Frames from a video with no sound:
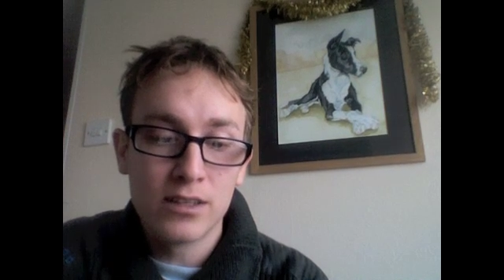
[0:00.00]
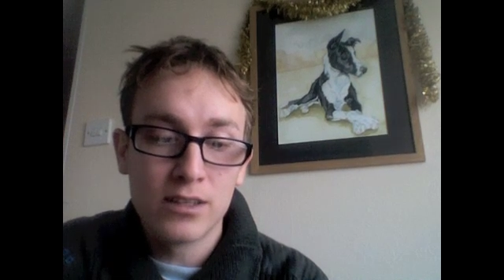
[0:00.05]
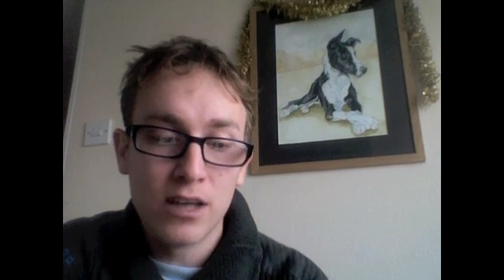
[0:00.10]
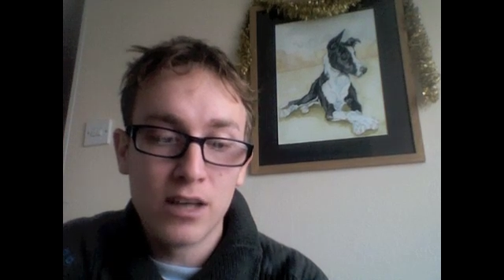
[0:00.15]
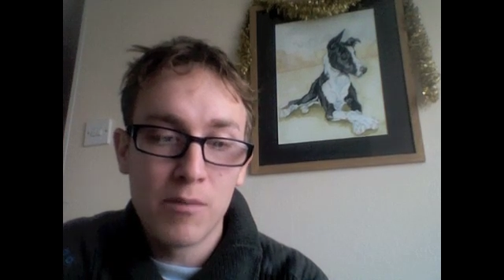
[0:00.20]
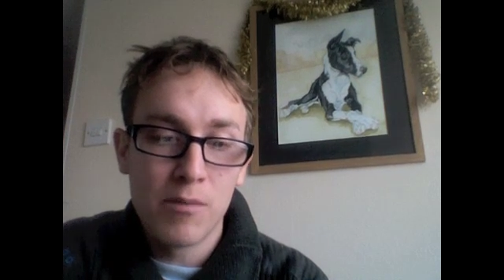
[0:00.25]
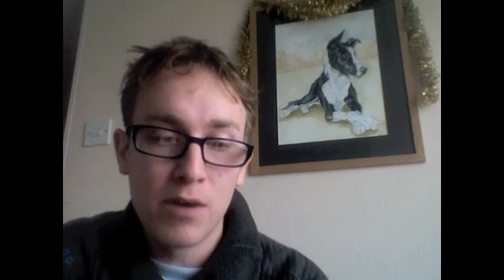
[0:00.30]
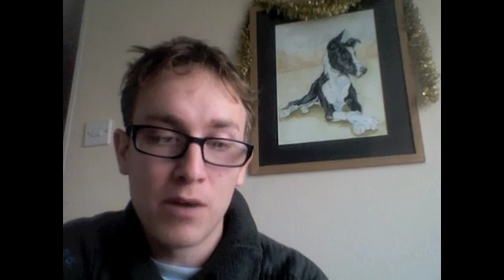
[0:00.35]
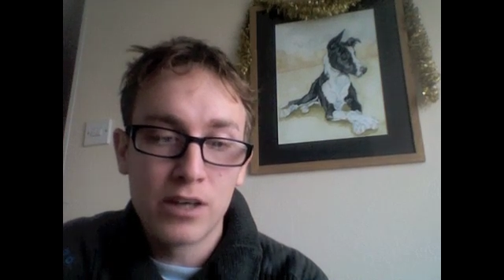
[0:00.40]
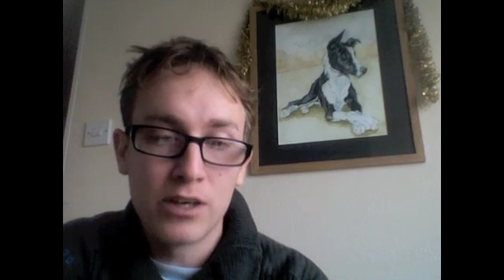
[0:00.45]

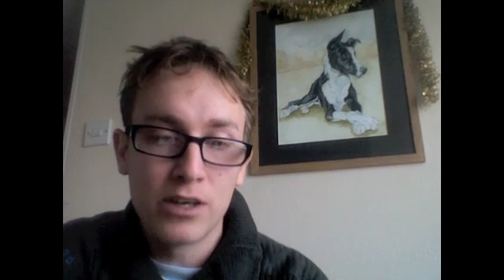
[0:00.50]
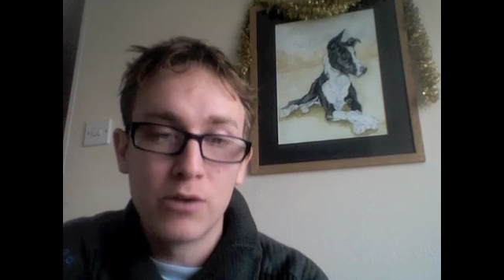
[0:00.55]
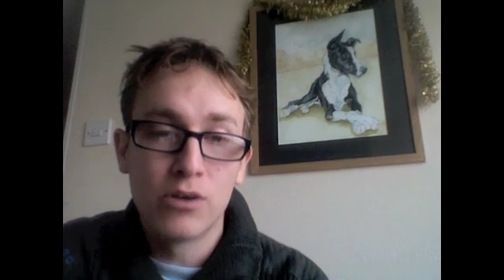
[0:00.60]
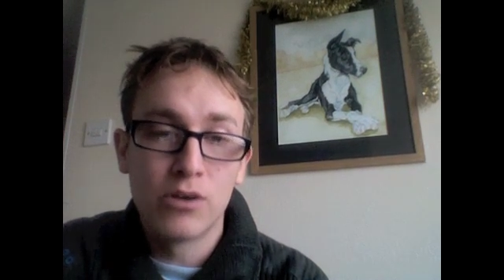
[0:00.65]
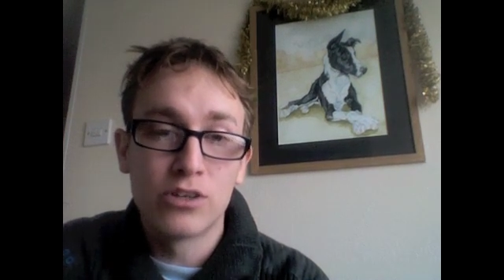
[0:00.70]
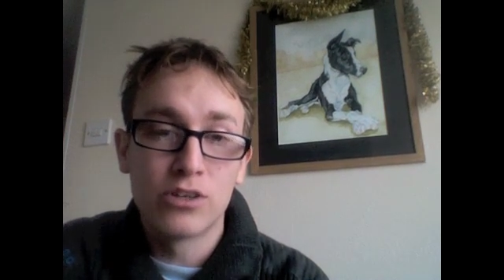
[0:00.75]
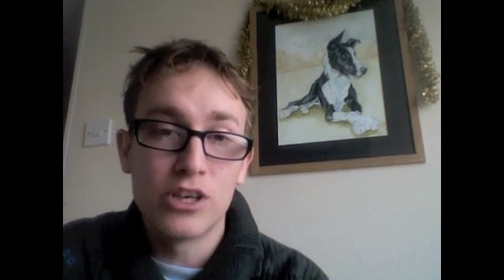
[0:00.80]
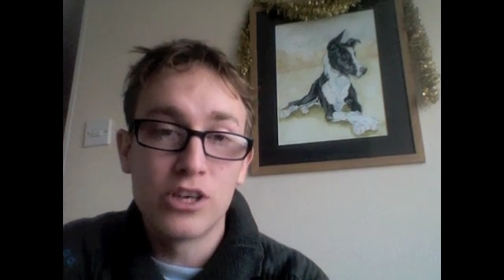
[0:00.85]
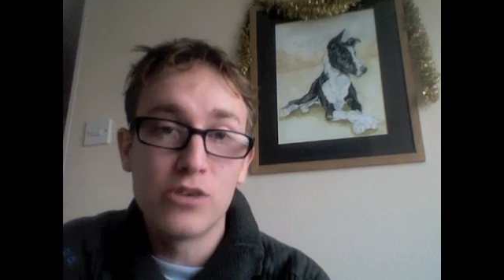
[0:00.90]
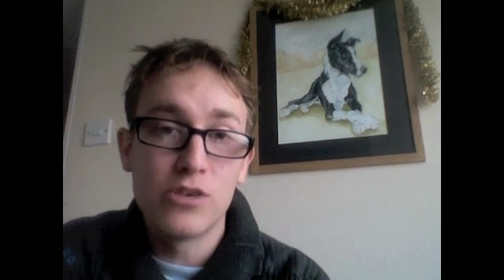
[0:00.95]
I no
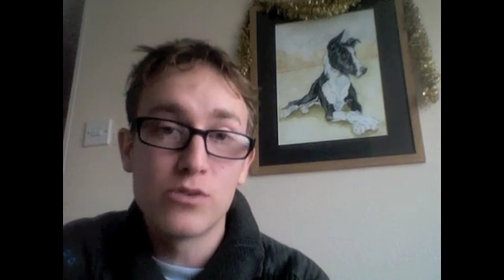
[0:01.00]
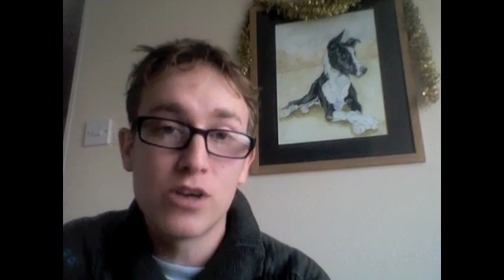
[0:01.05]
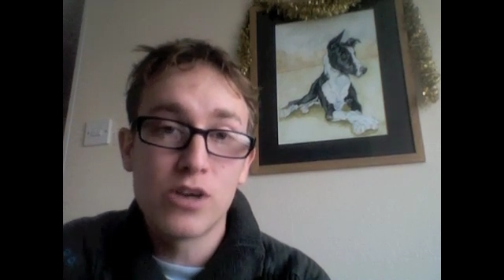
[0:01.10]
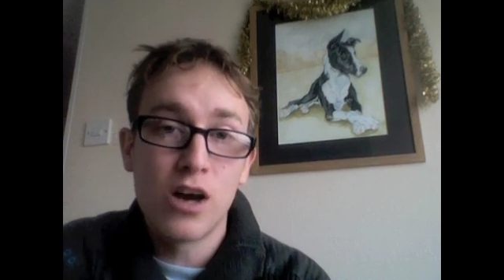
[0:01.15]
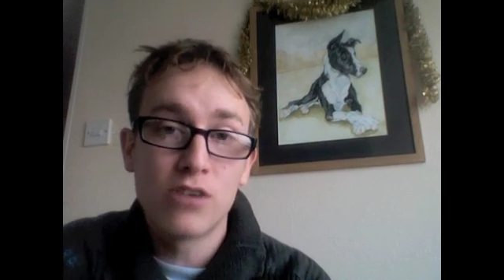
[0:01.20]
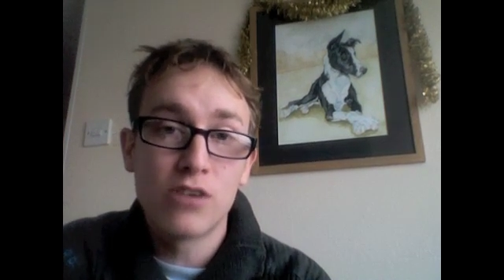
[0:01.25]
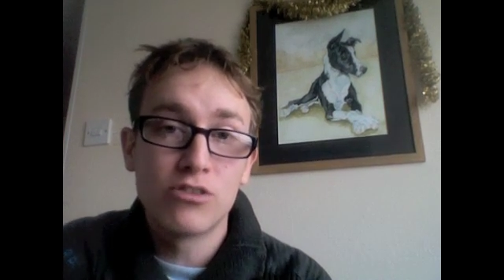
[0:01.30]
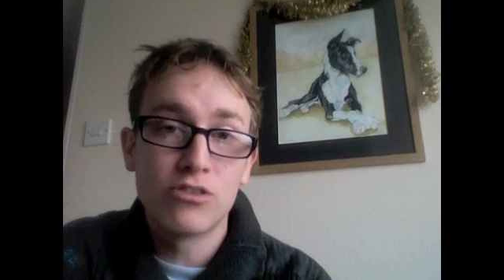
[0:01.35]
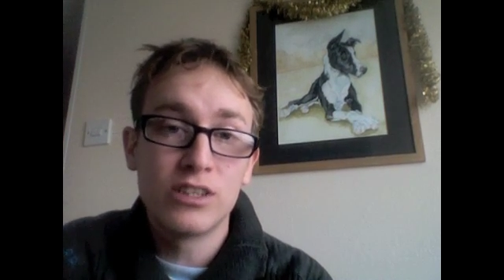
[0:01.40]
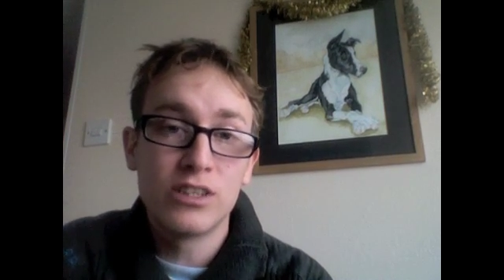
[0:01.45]
longer use
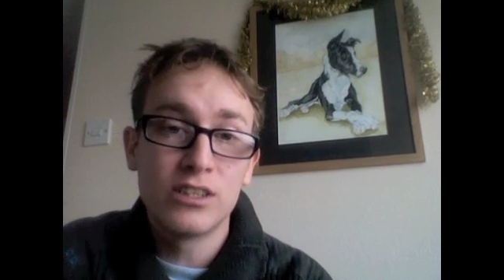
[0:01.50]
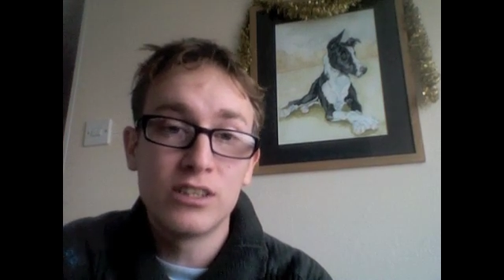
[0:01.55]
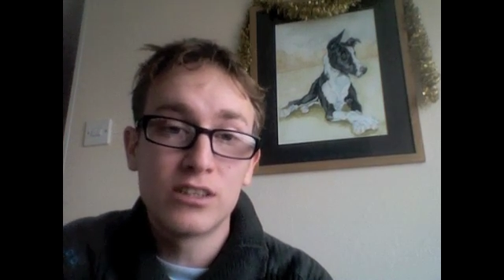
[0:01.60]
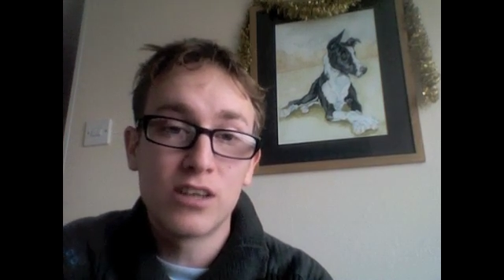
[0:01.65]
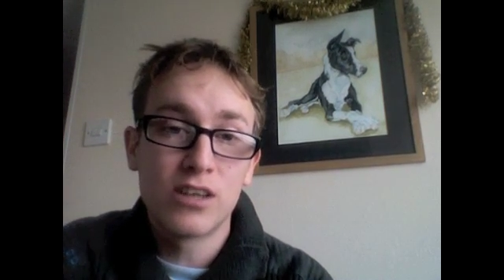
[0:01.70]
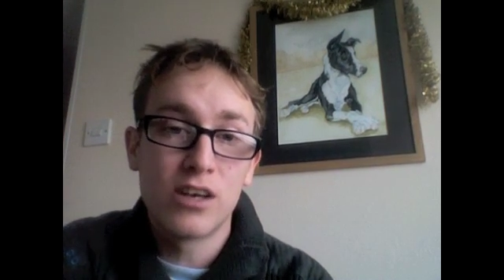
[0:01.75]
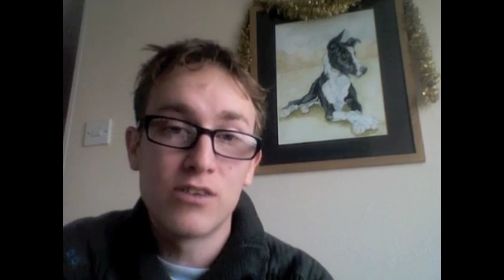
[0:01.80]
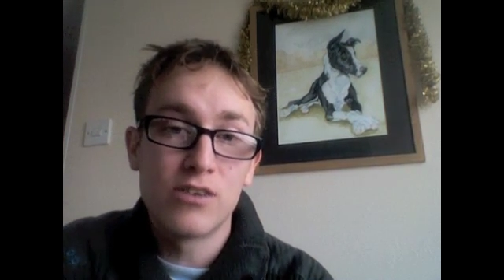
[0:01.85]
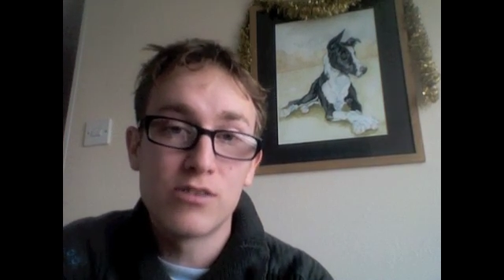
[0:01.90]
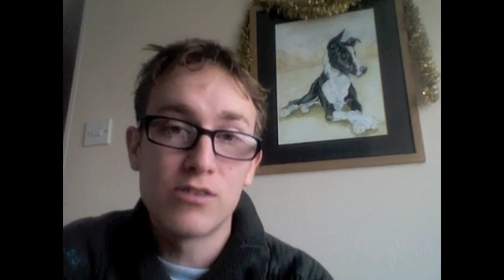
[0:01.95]
cartridges,
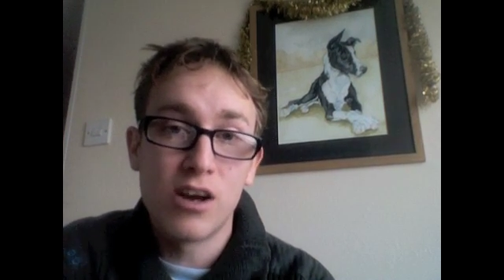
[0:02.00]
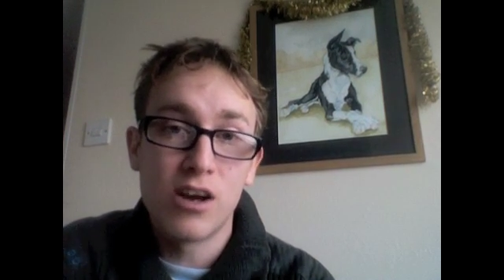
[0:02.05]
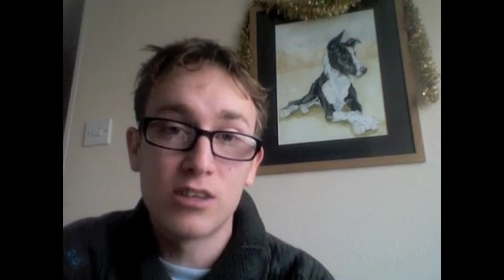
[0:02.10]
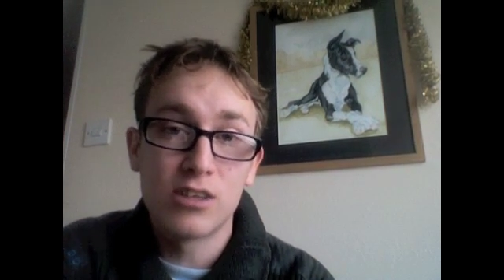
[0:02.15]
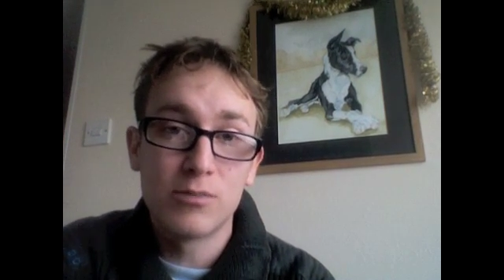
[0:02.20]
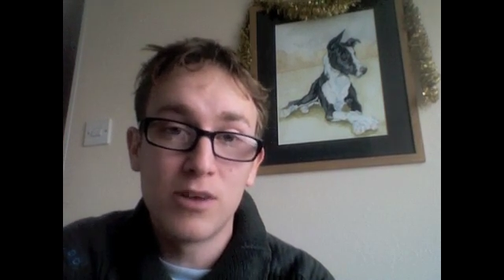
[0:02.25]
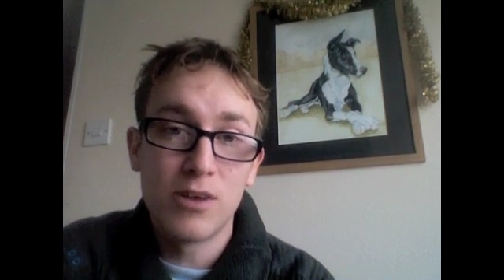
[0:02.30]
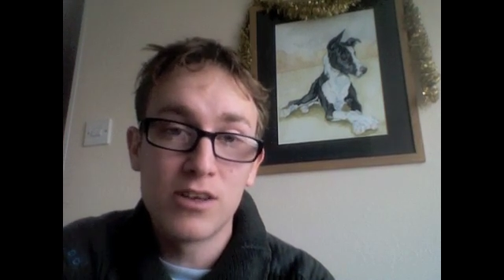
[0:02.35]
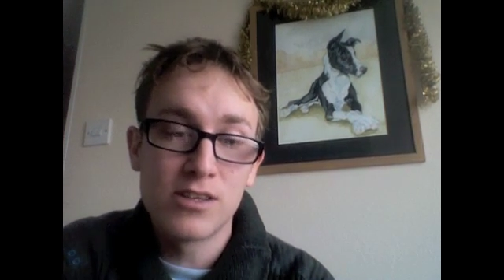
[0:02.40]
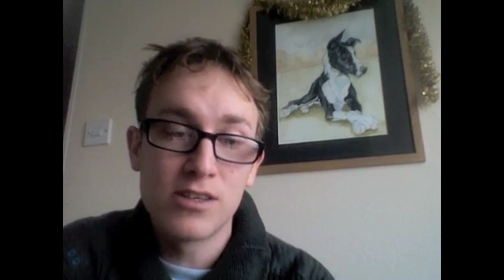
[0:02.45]
I use
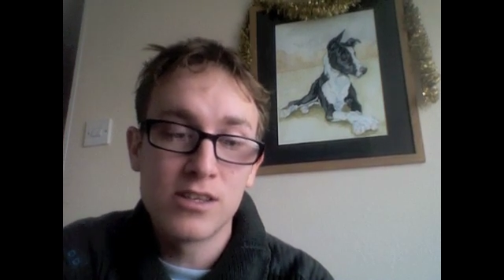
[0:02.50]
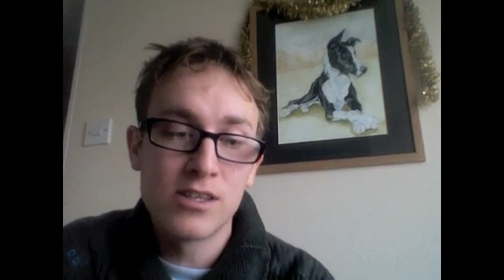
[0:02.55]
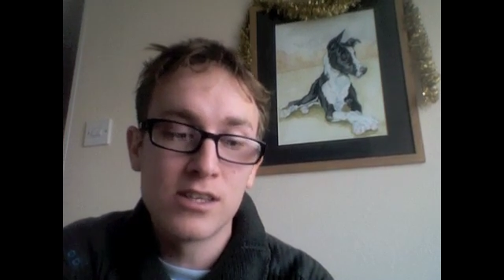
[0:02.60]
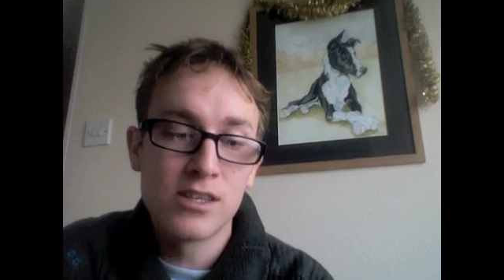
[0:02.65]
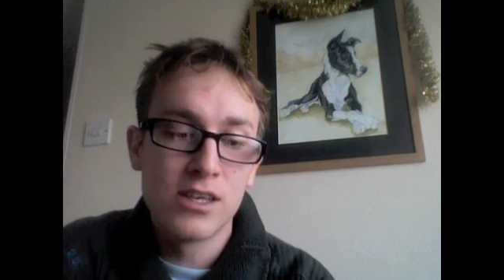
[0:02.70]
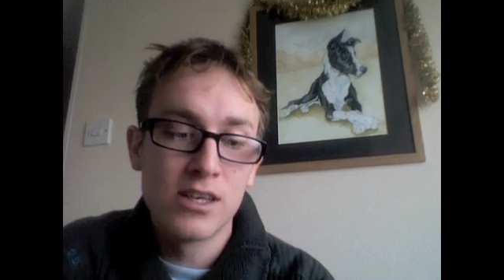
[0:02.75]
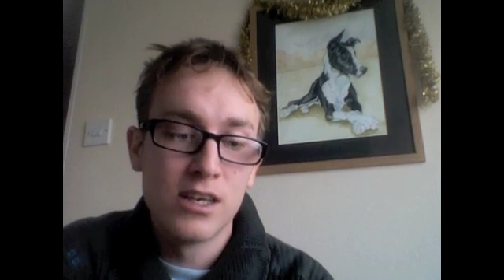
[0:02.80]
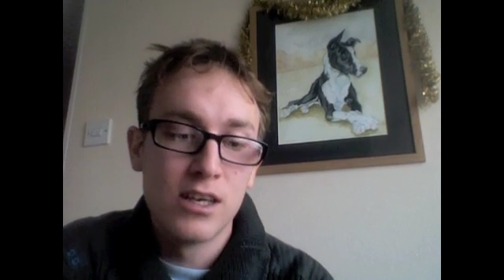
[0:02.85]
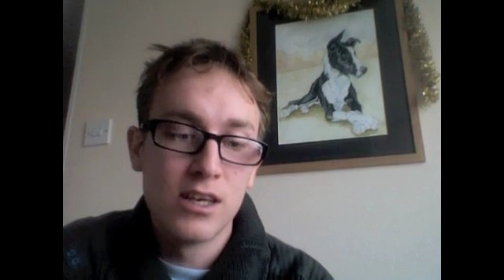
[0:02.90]
cartomizers